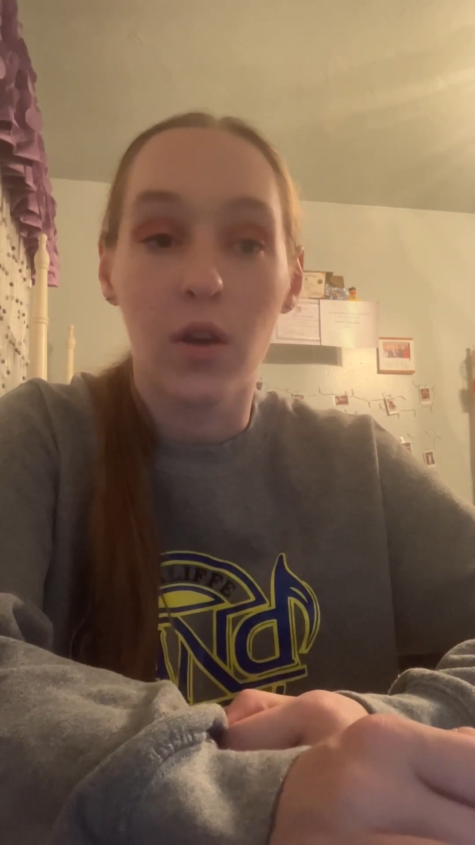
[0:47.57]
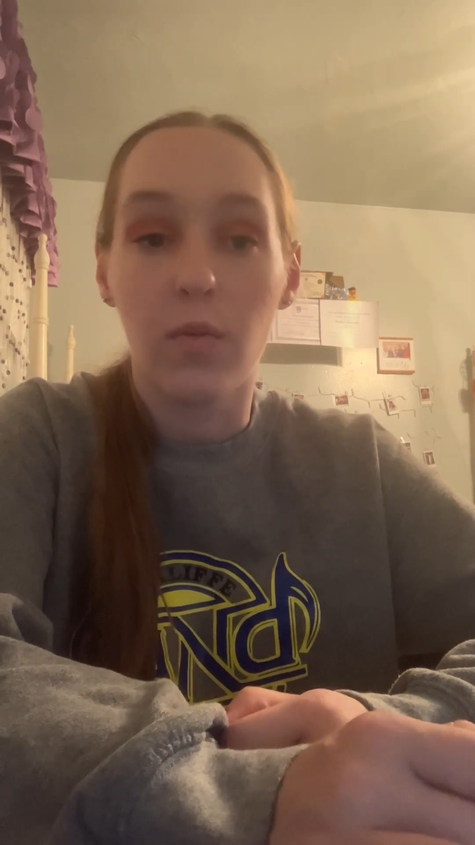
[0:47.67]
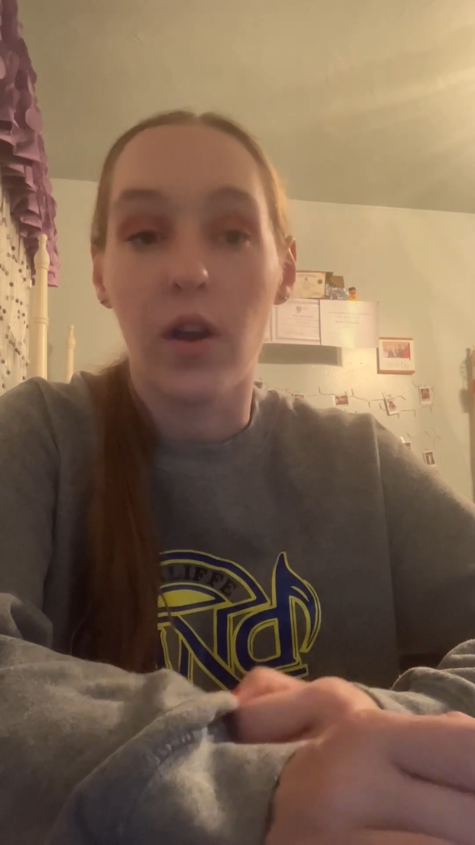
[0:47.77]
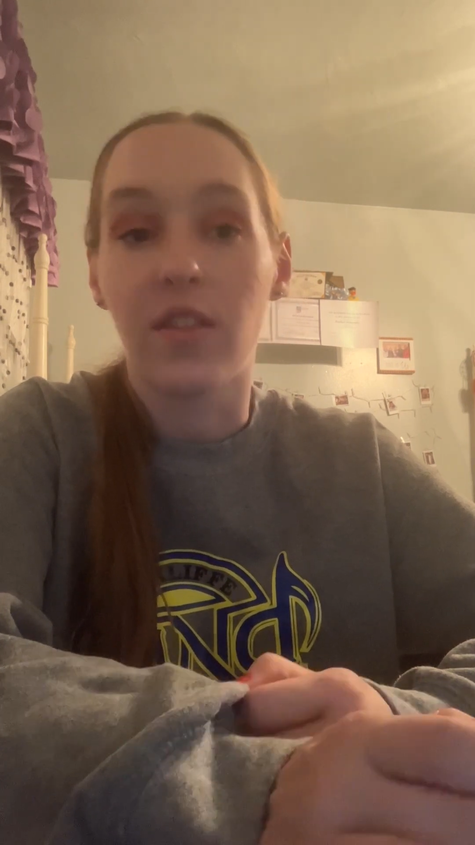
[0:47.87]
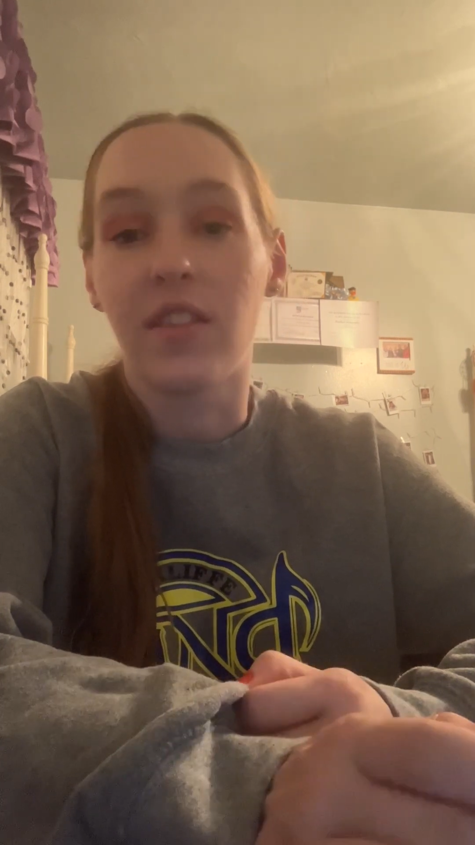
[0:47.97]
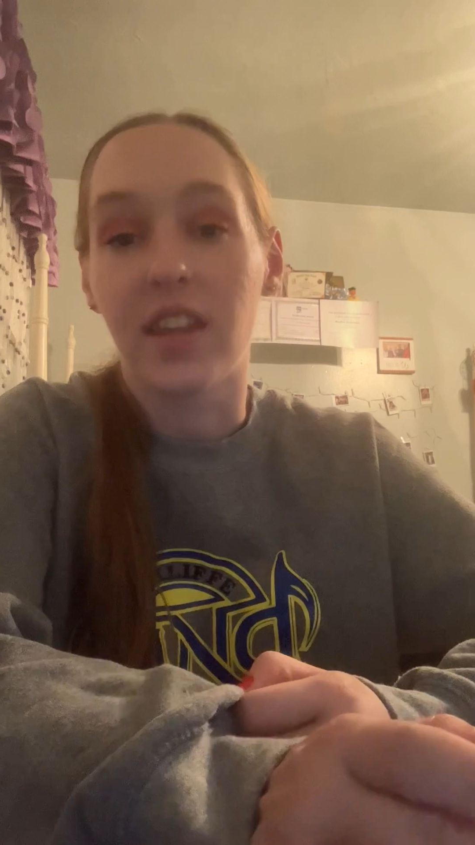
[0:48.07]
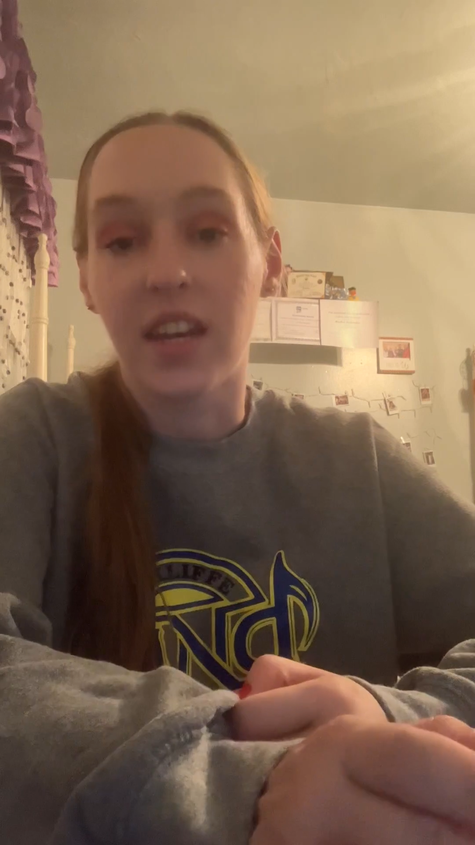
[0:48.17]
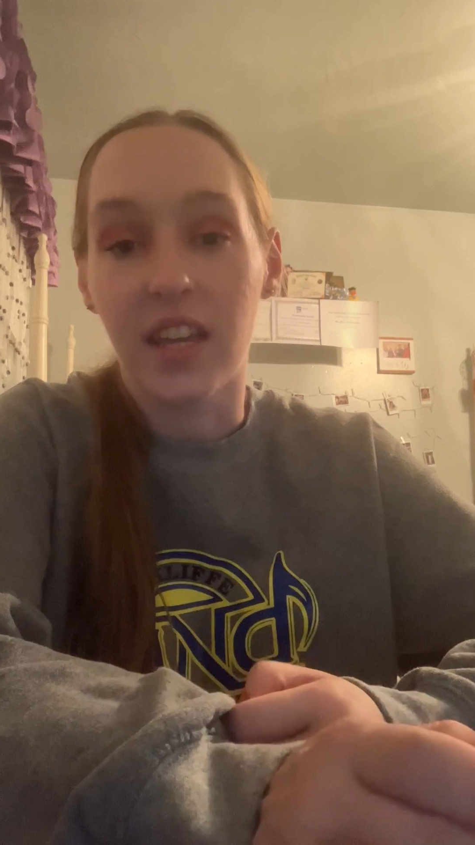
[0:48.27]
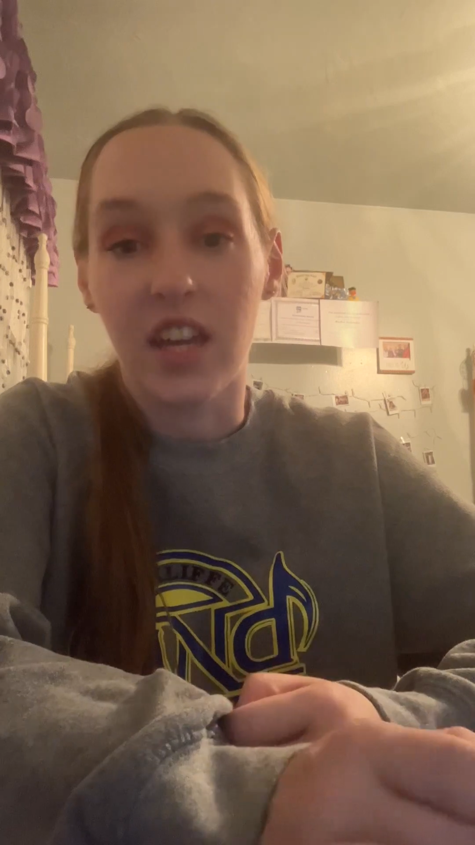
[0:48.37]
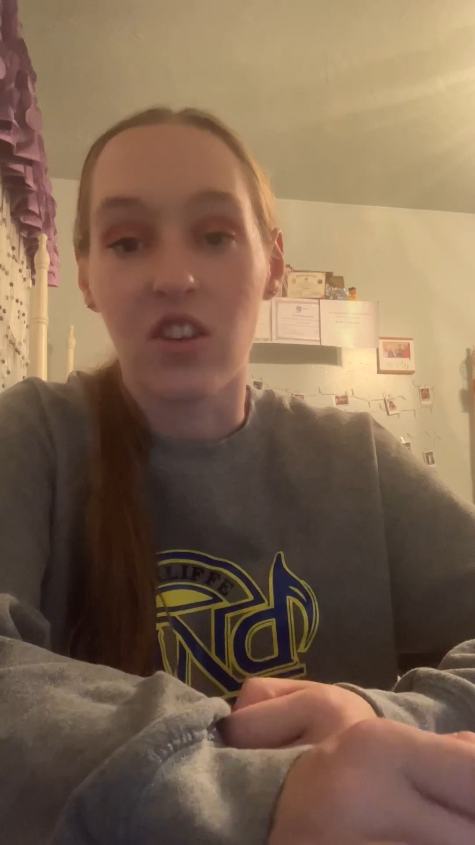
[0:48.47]
rather than
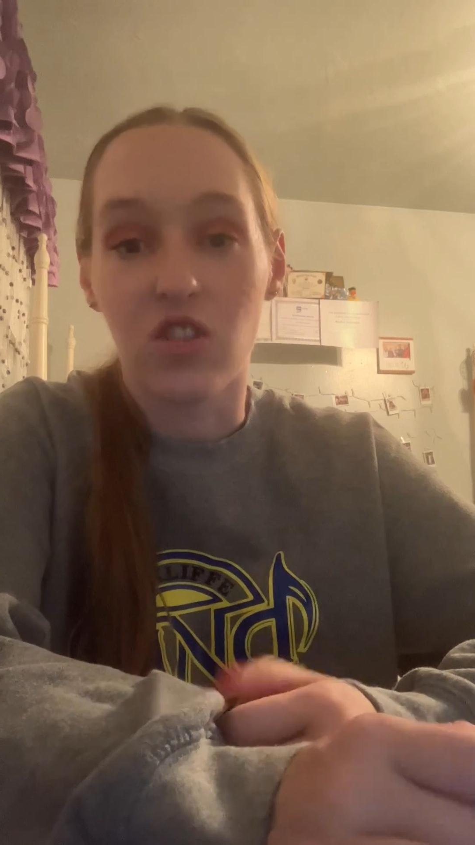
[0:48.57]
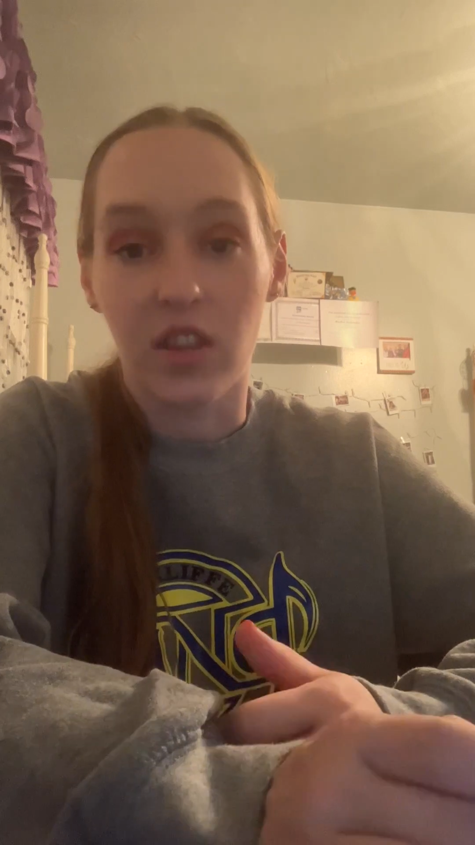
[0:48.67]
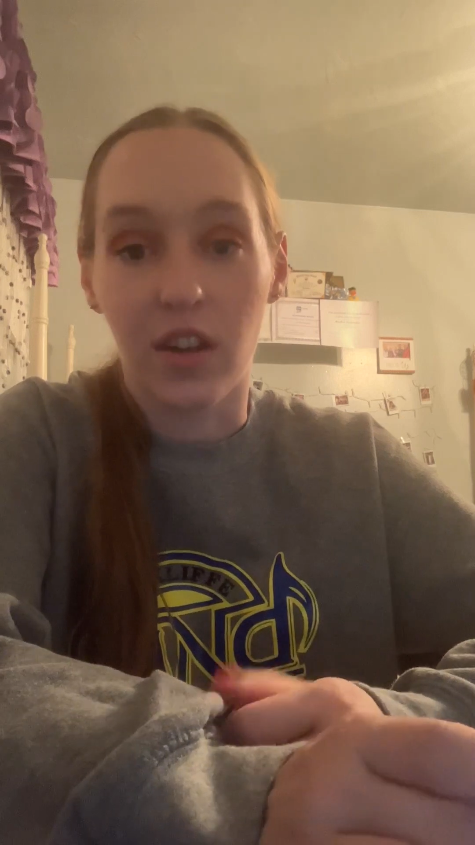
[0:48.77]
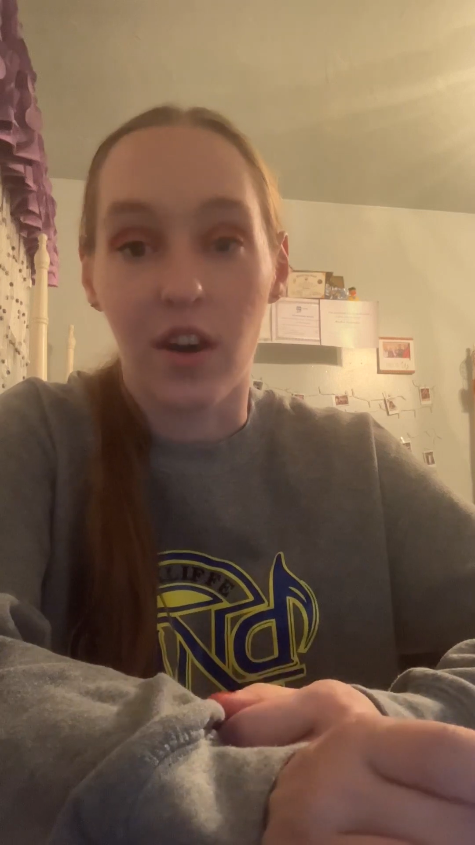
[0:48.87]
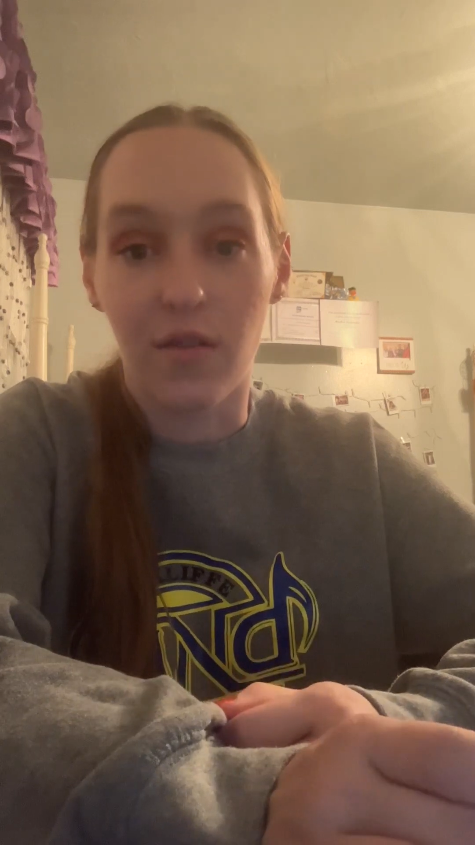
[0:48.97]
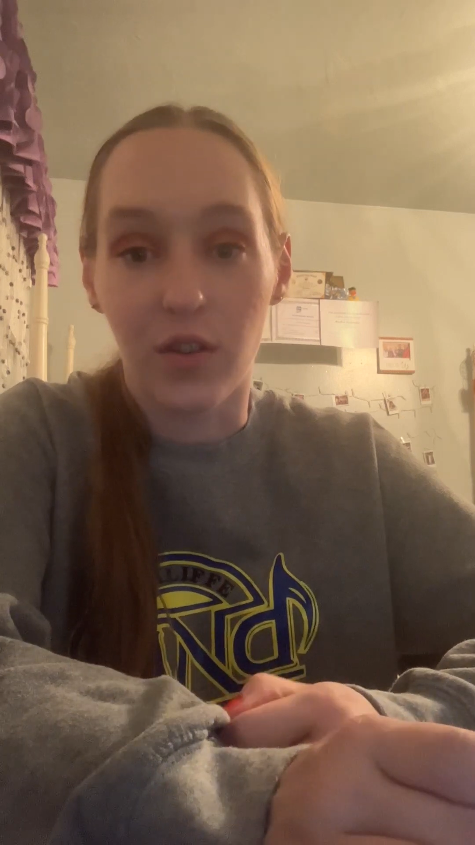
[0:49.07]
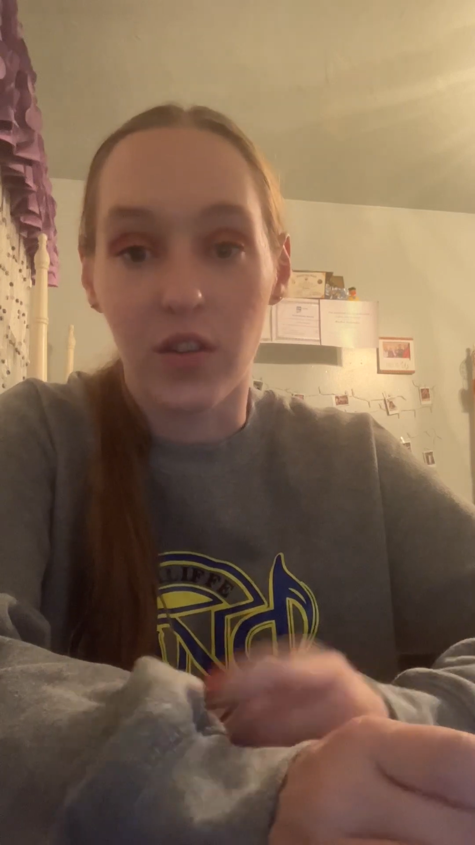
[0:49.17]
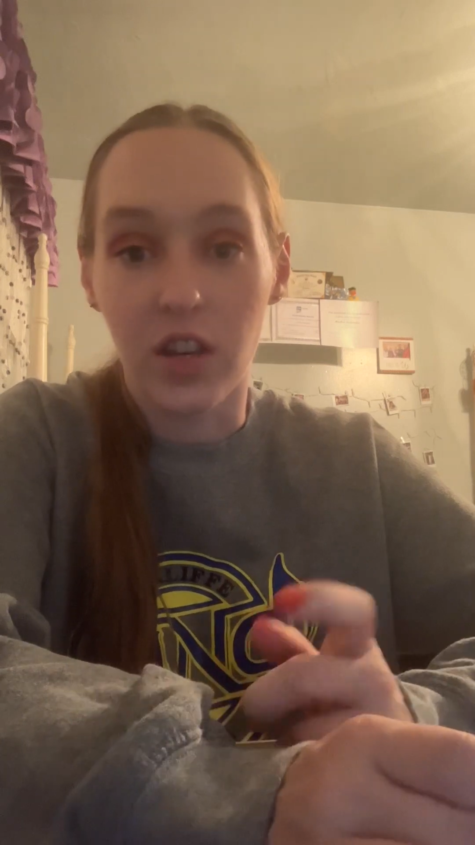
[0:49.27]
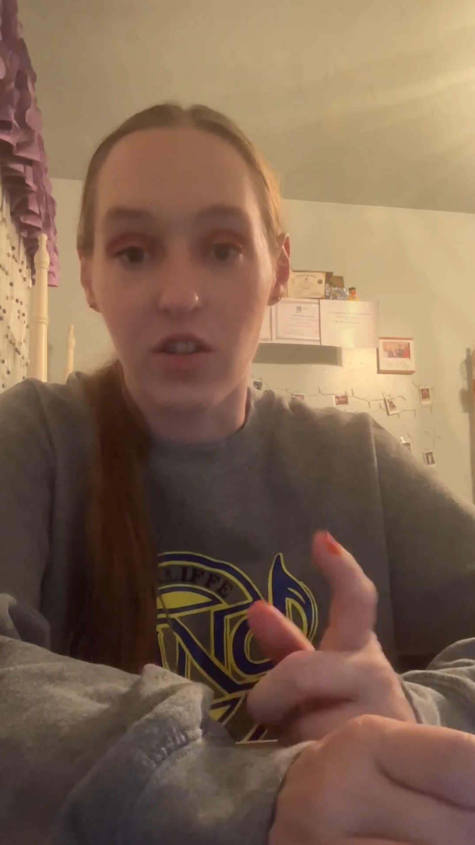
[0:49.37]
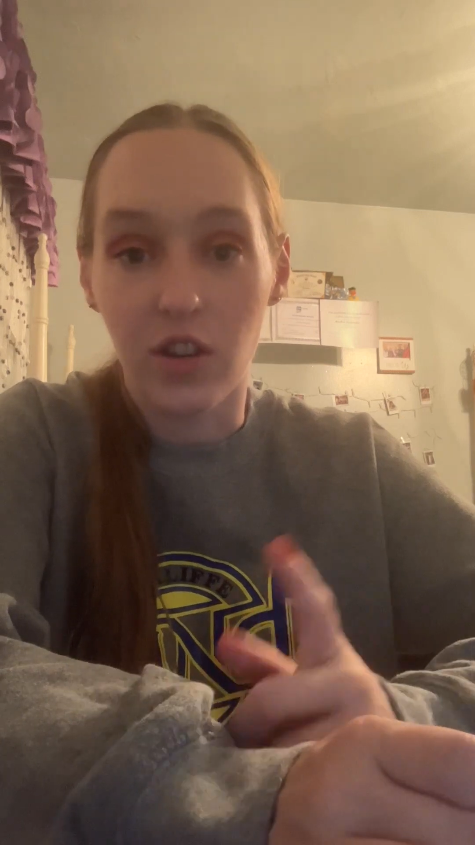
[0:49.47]
engaged in the
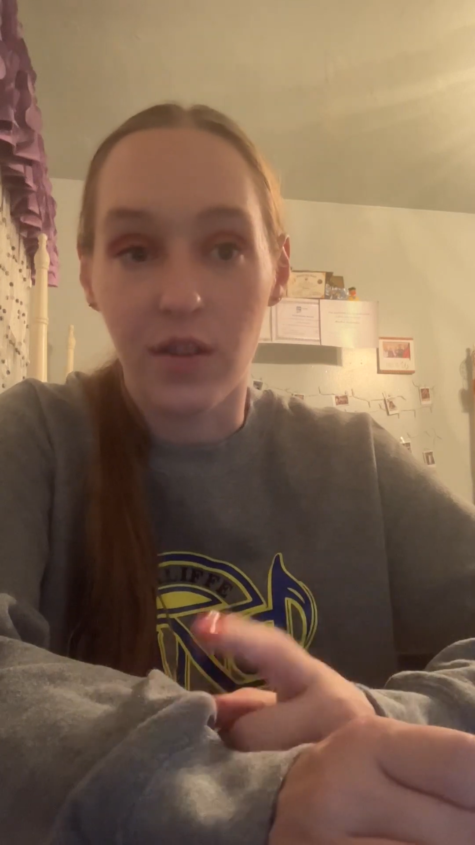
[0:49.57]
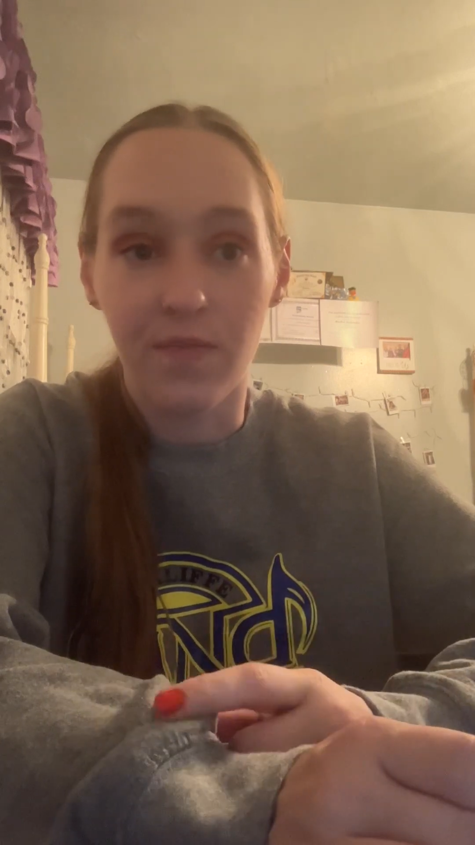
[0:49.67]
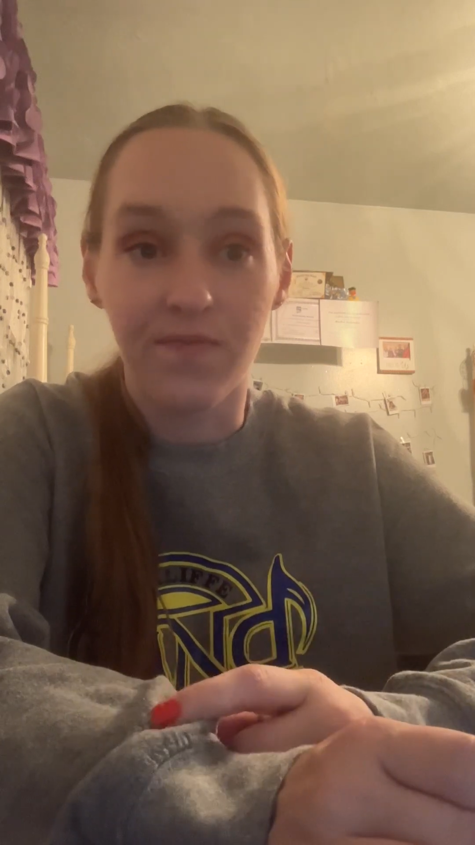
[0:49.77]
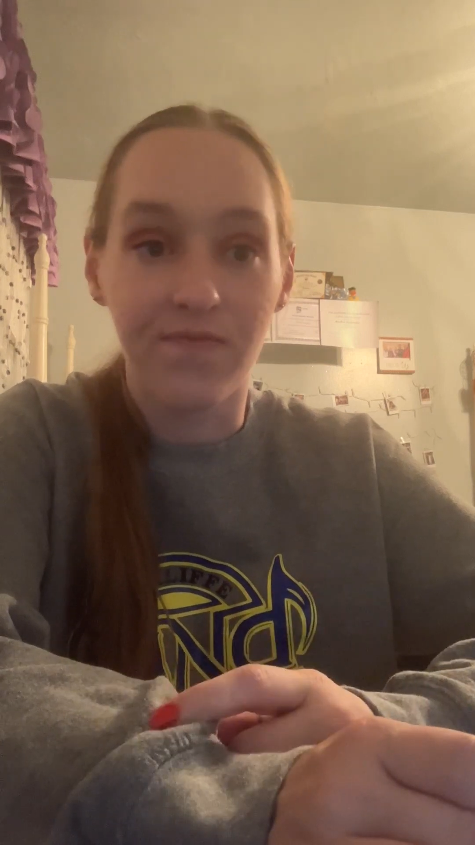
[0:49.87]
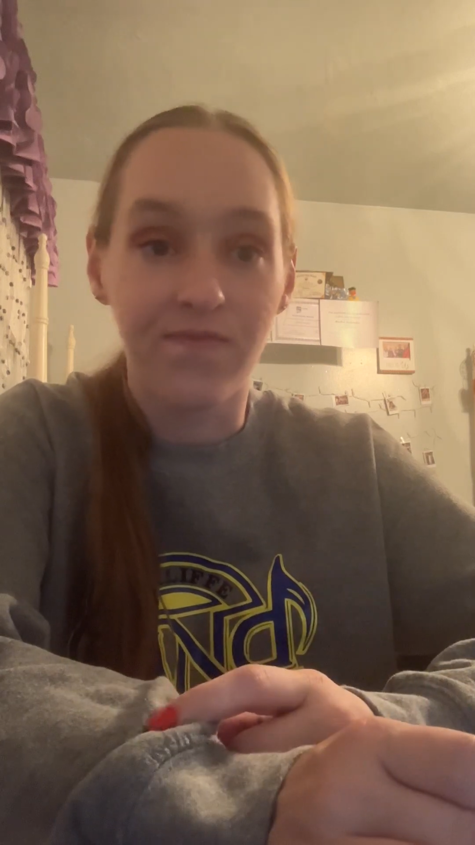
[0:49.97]
conversation.